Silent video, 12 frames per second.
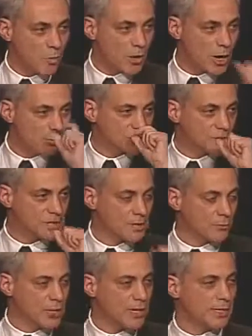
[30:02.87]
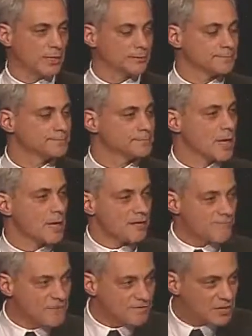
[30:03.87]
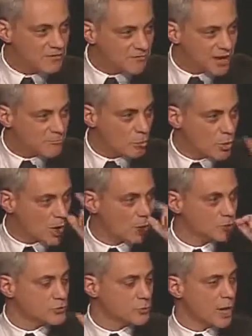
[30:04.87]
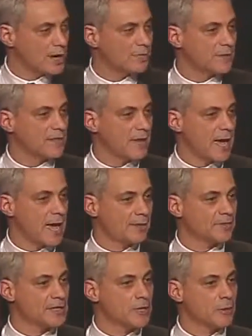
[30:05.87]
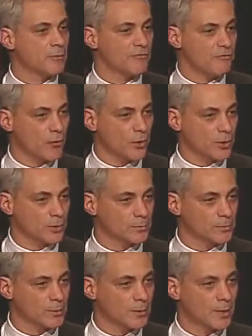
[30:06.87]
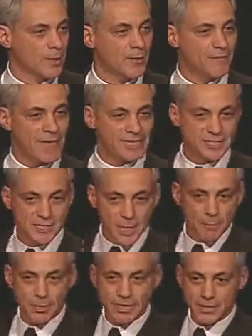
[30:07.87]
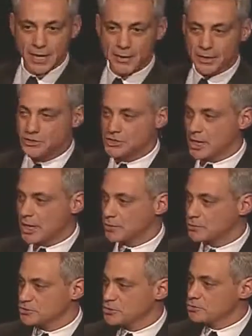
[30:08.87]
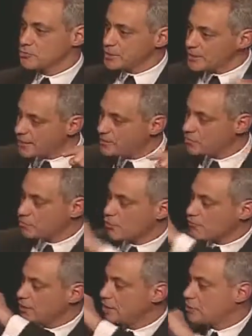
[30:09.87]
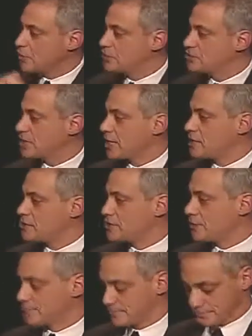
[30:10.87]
more hours of reading, 55 more hours of writing than they had the year before. That's doubling down on Chicago's children, and they deserve an equal education.